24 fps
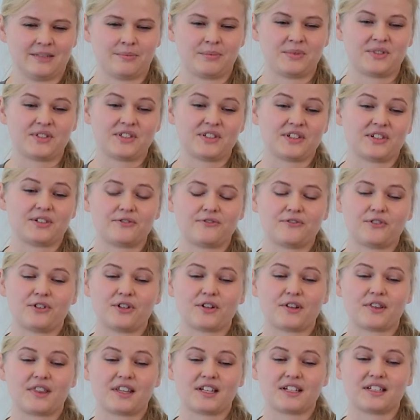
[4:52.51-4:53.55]
So
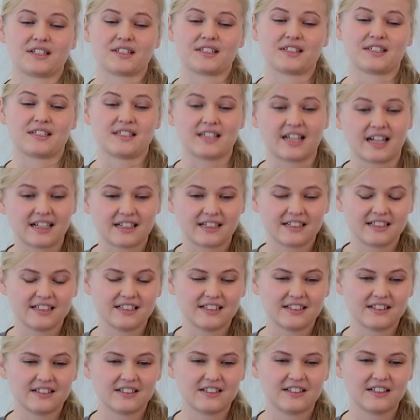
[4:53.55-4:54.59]
for the
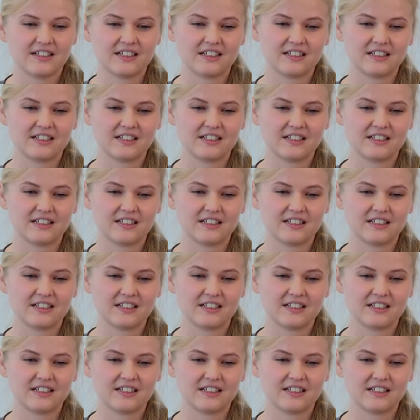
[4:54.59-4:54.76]
second